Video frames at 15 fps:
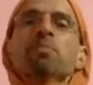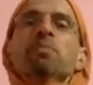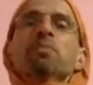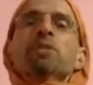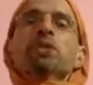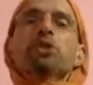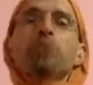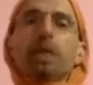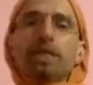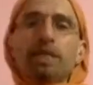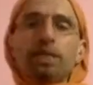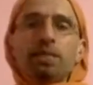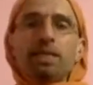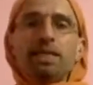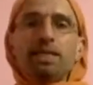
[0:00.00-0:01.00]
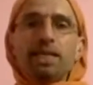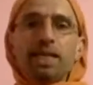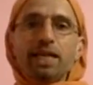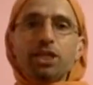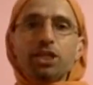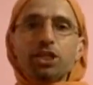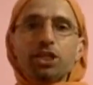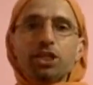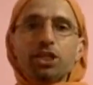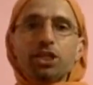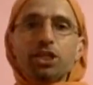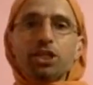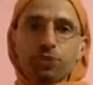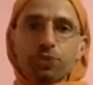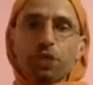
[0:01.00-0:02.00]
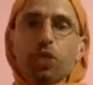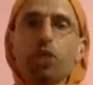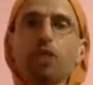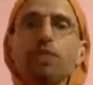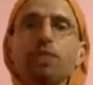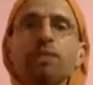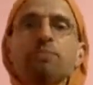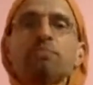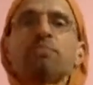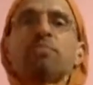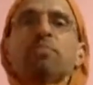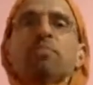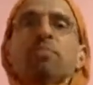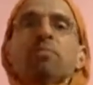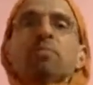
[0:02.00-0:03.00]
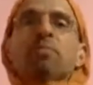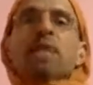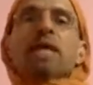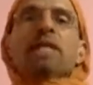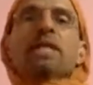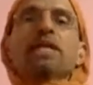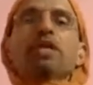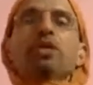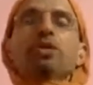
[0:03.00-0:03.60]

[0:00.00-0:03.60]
do a double inhalation, as we call it, and then you